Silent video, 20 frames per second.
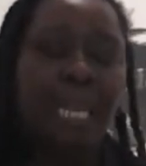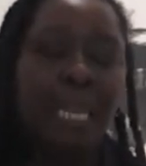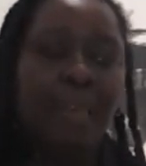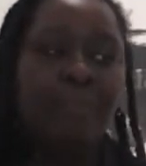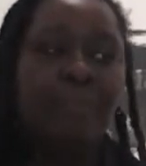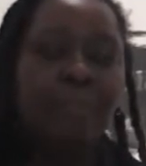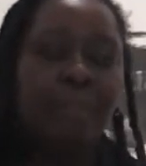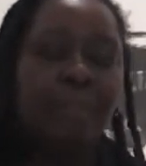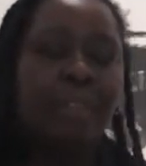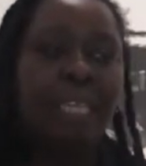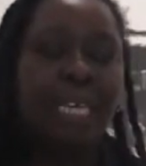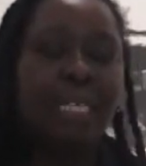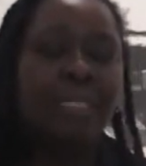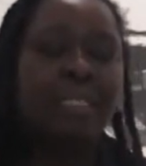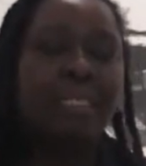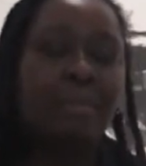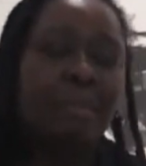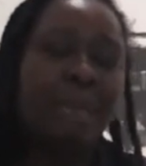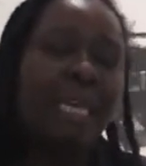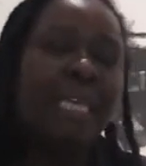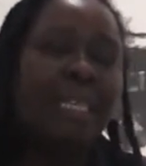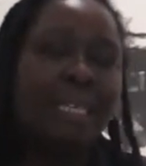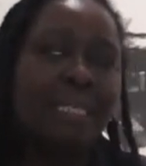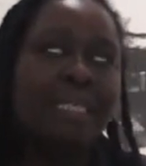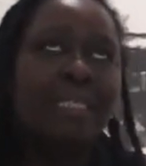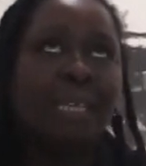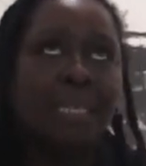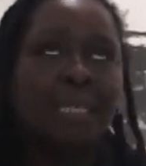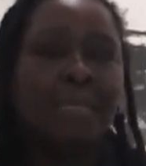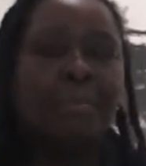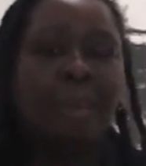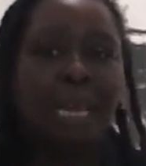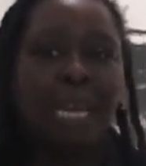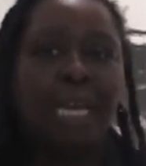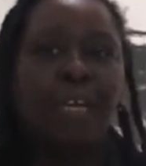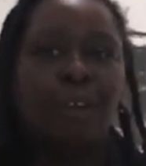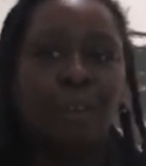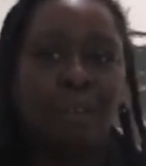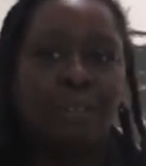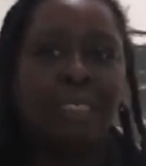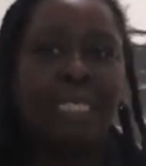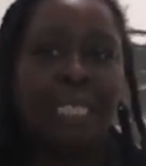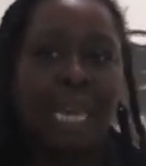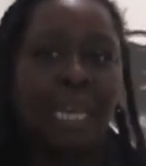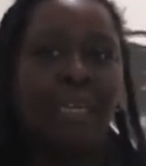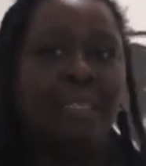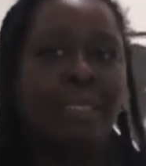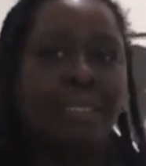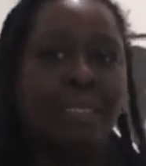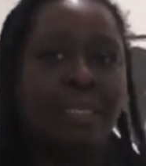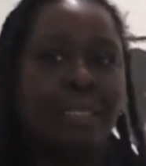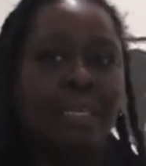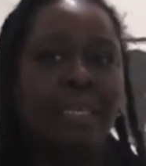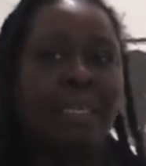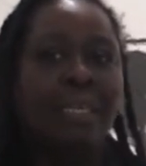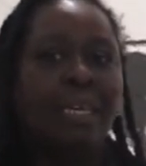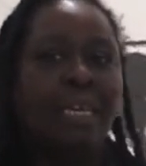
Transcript: even to me, this doesn't make a lot of sense.